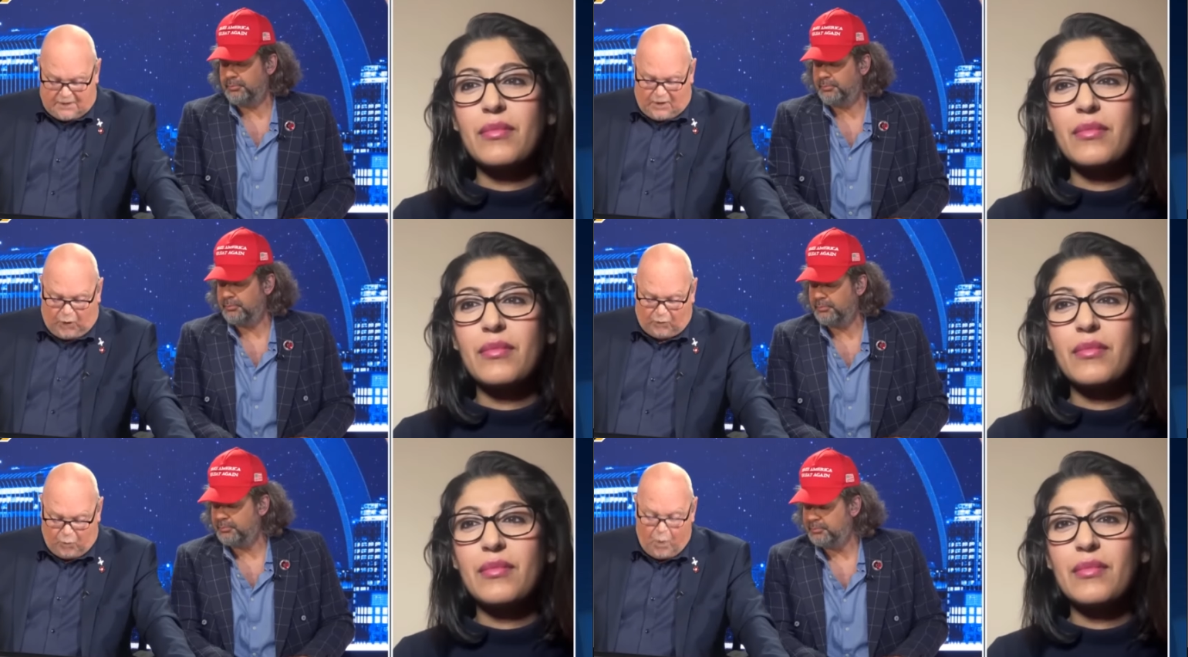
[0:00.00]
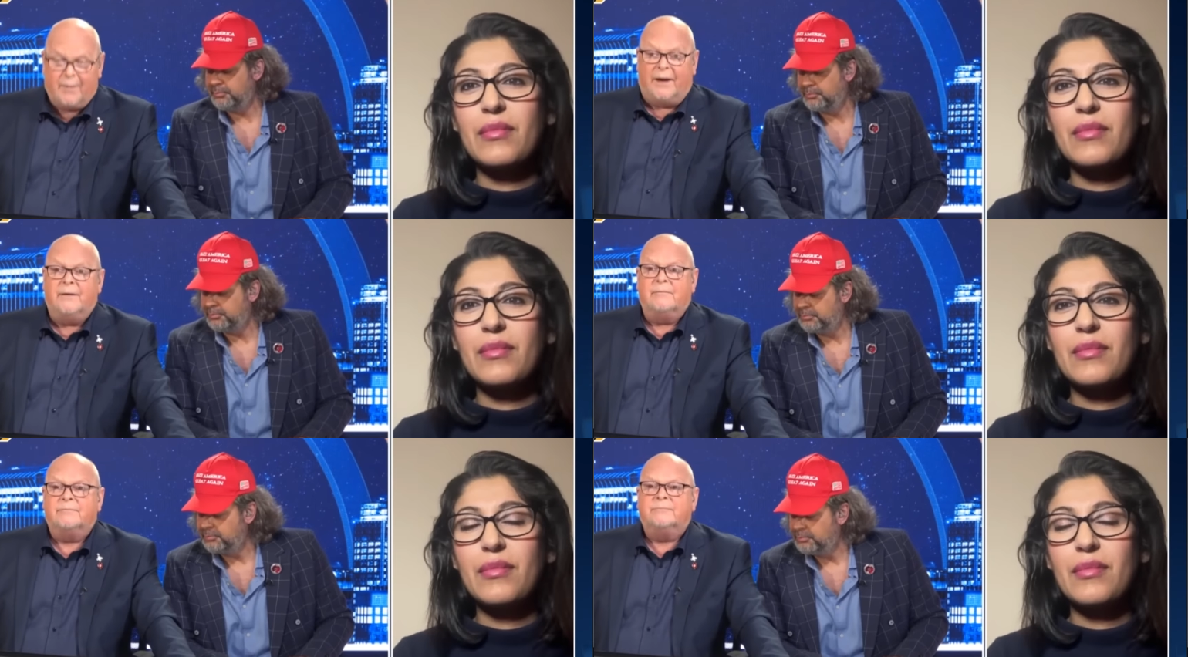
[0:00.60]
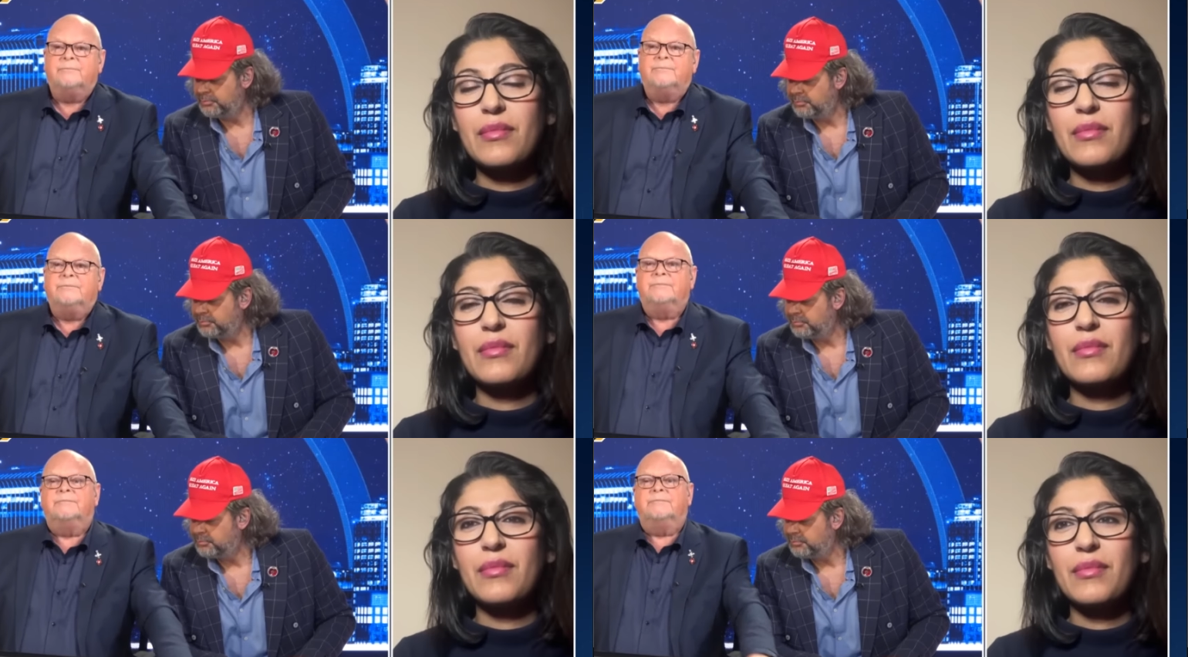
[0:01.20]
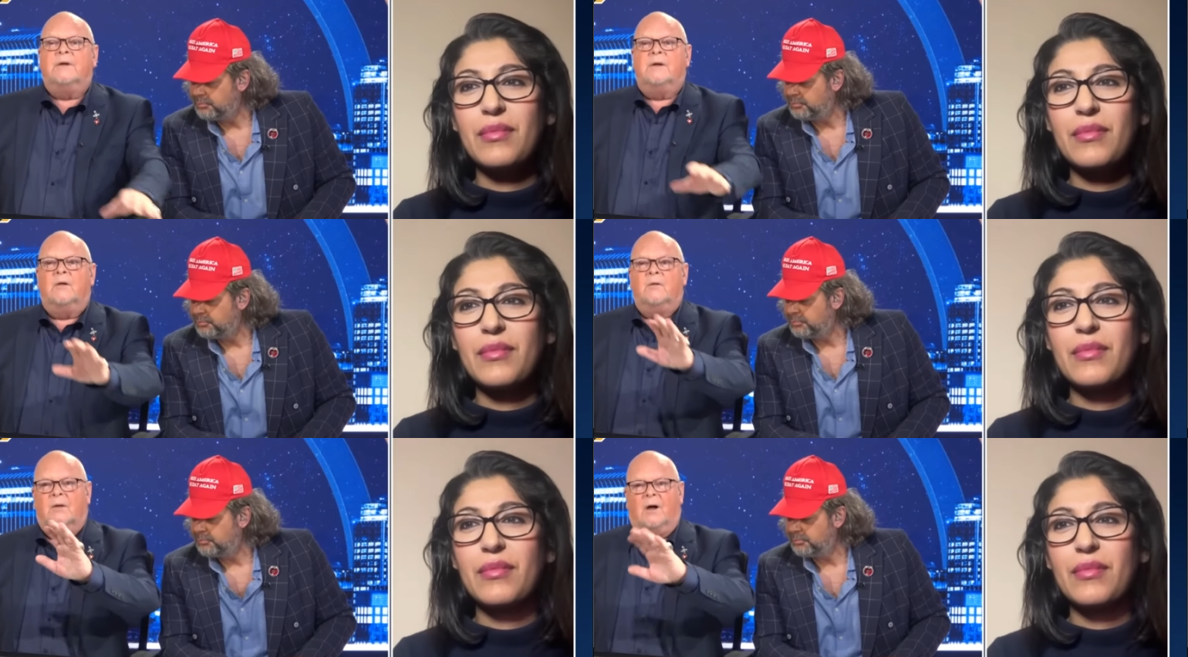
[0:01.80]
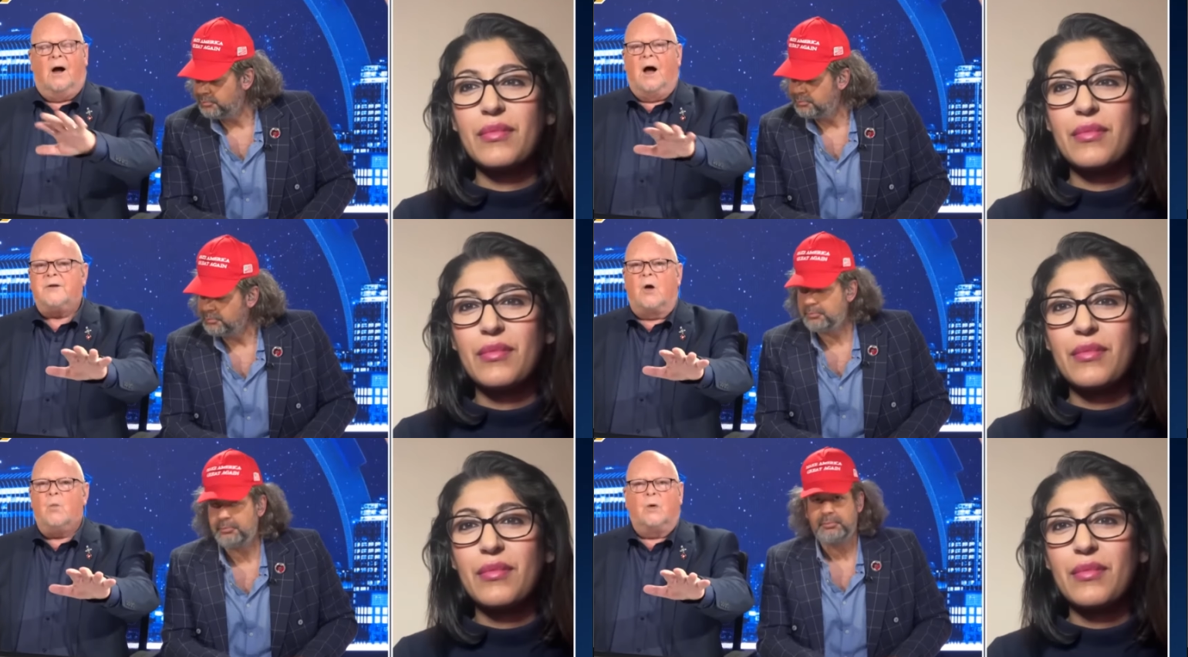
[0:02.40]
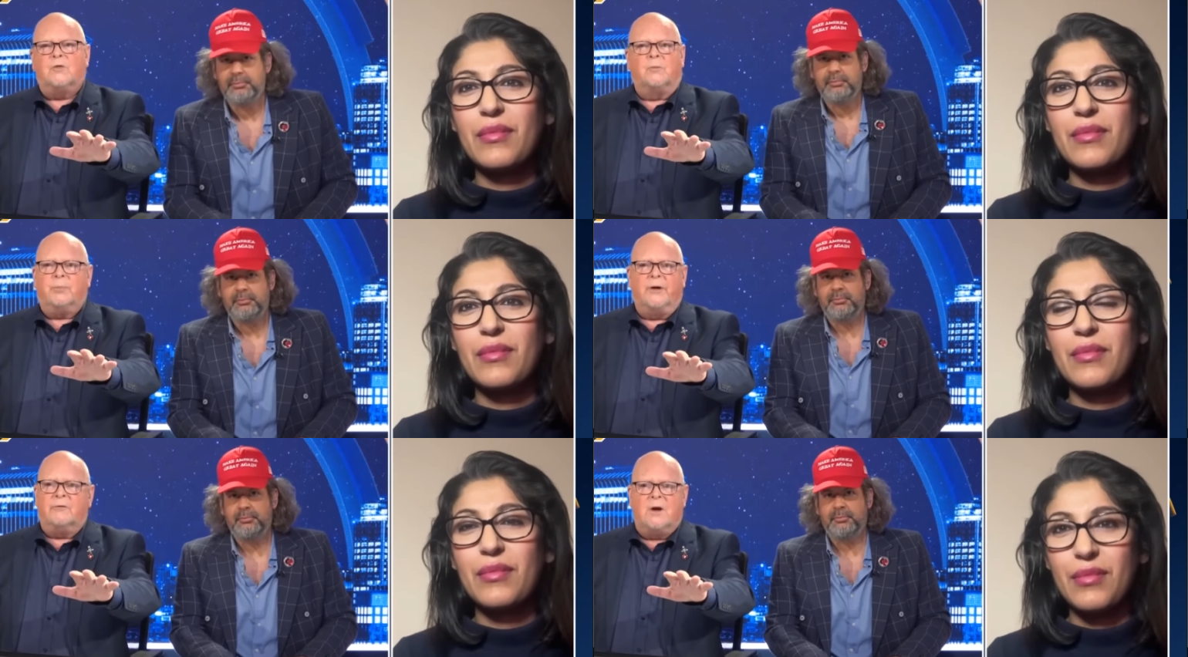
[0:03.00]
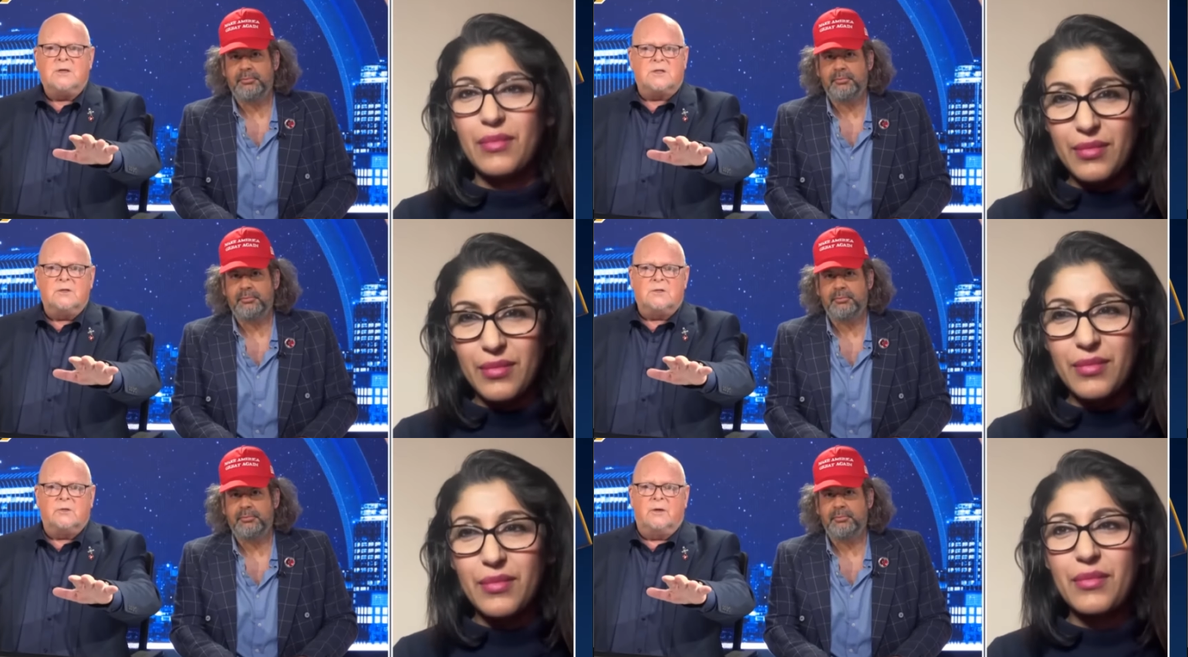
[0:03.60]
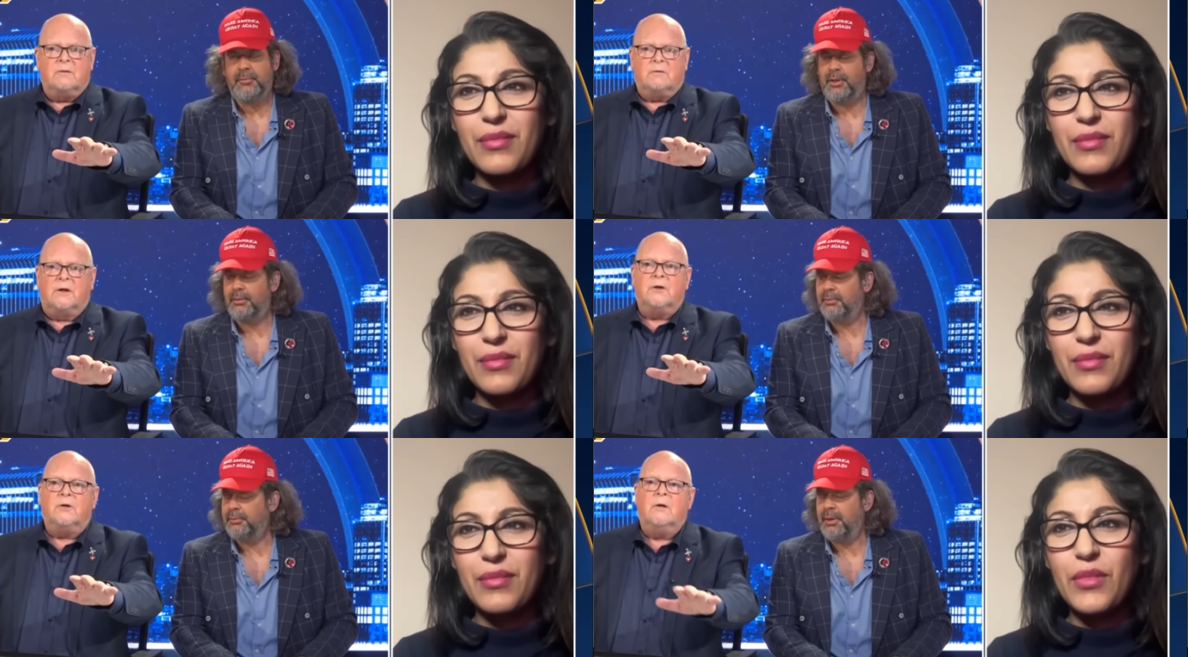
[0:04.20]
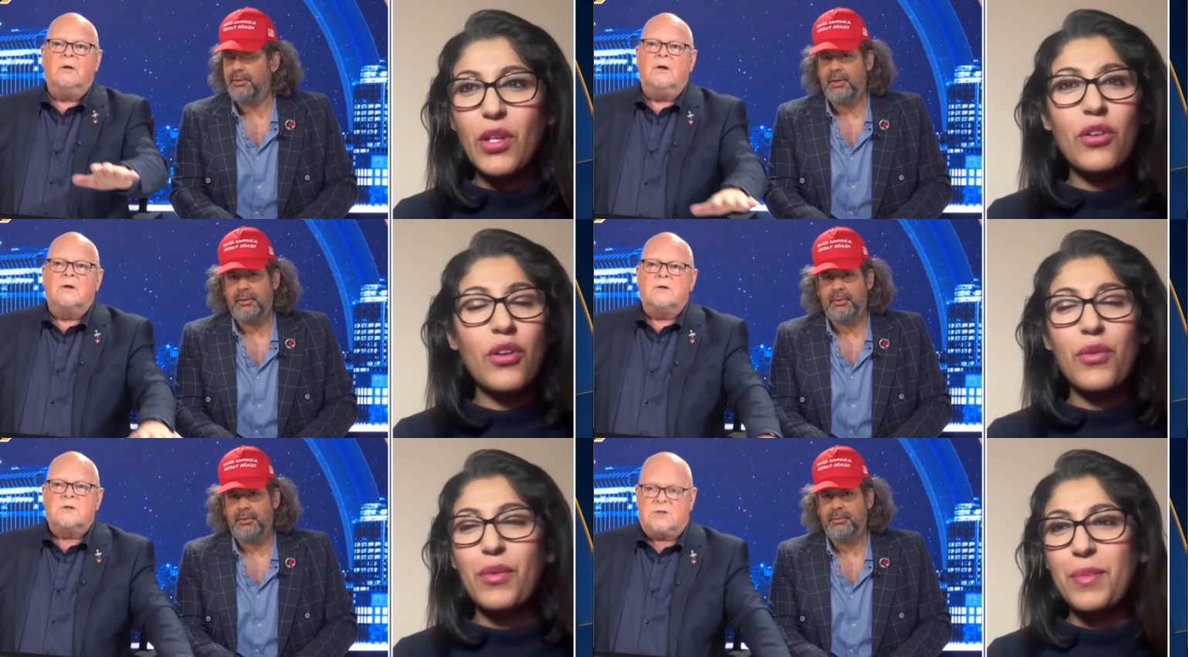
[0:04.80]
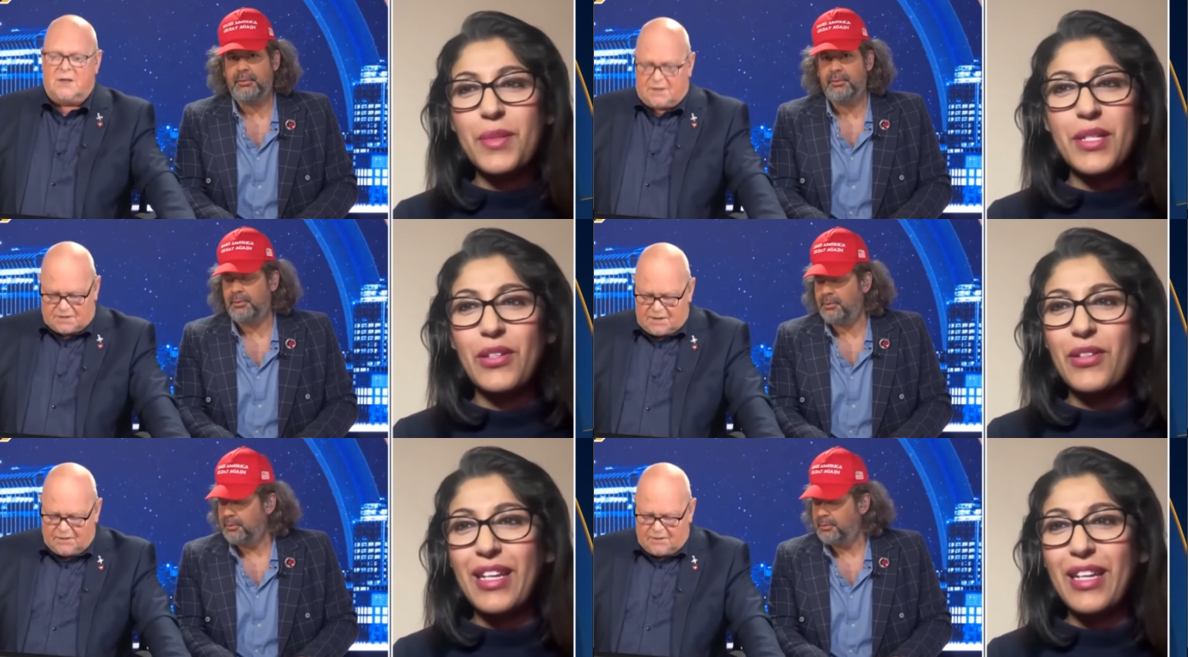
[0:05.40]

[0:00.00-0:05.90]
Speaker 1: of women. I don't want to bring race into it, thank you. No, no, 60, absolutely.